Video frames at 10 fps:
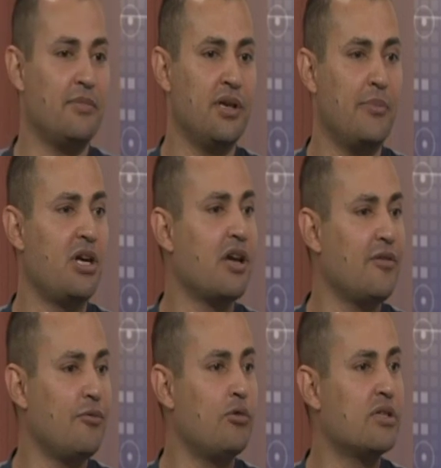American
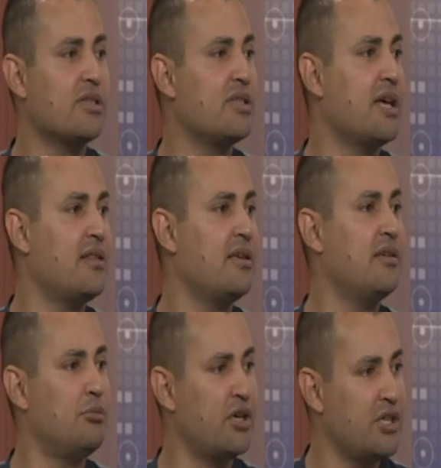forces and the
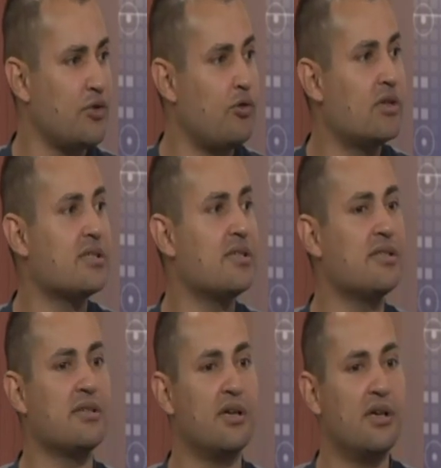British
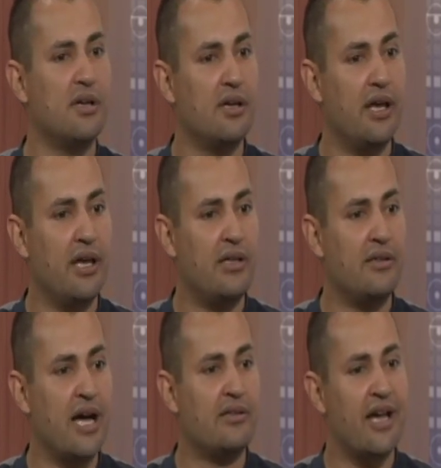forces, and
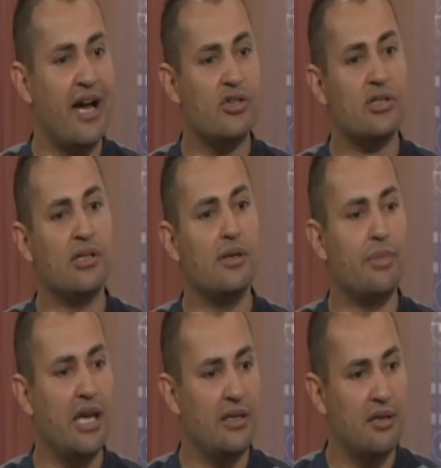that actually
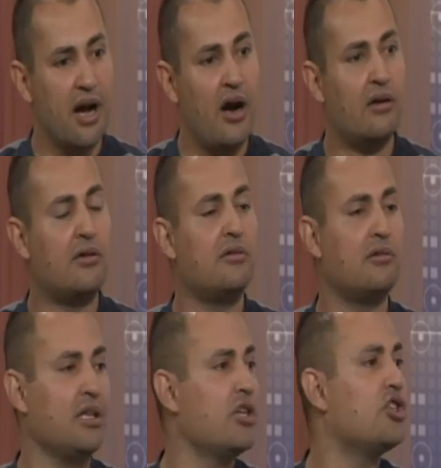made our
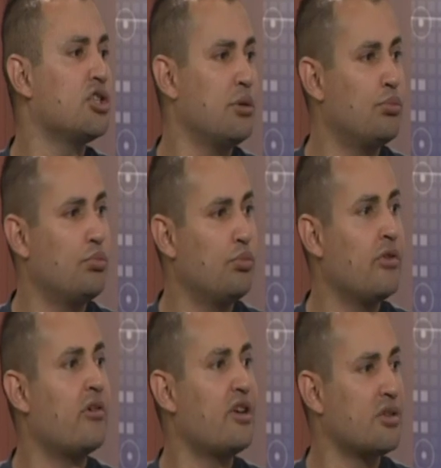relationship with
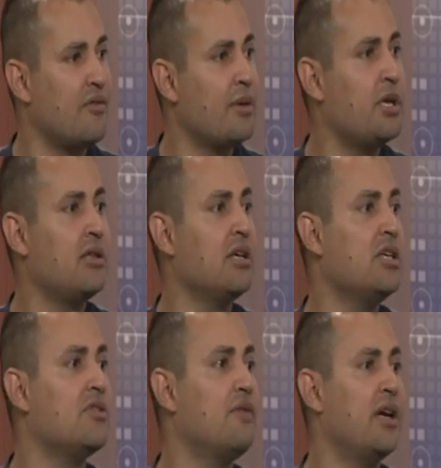the rest of the Middle
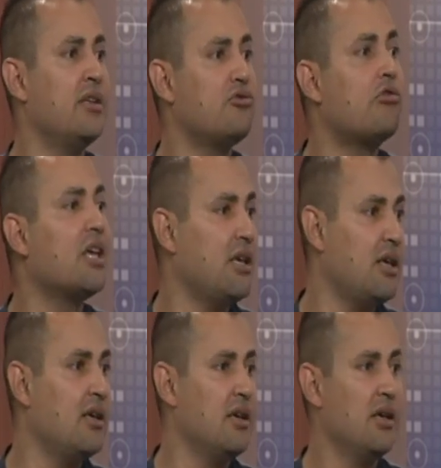East very
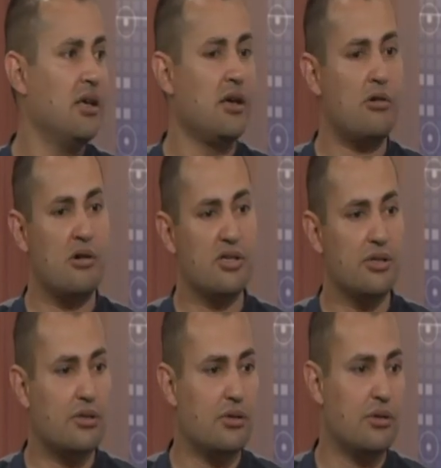tricky
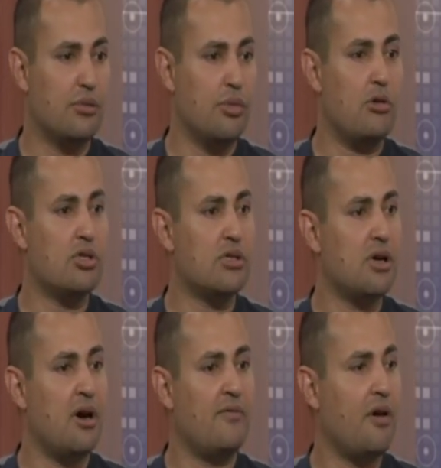because most
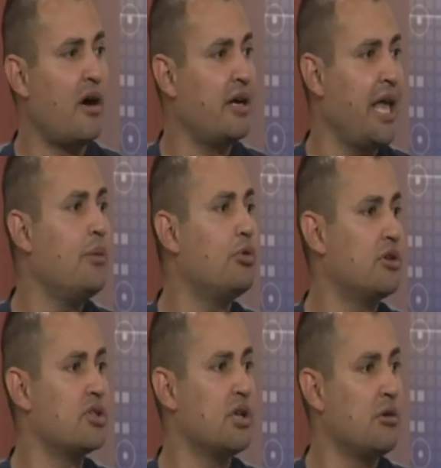of our
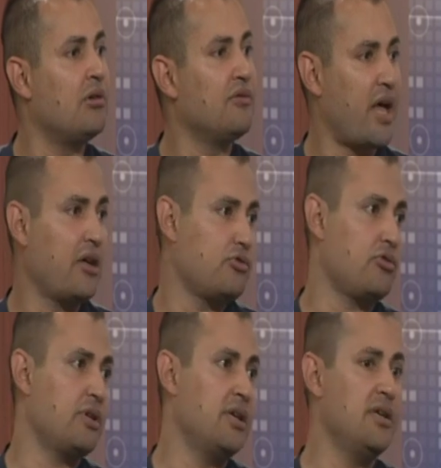neighbors, the Gulf
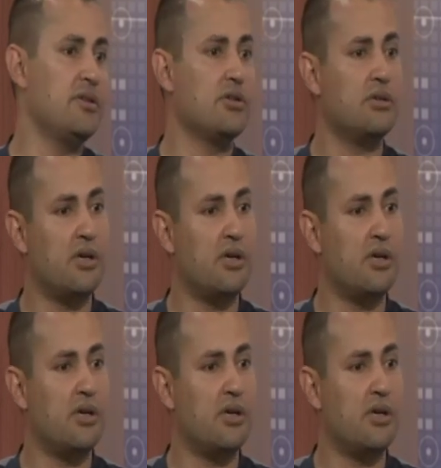countries,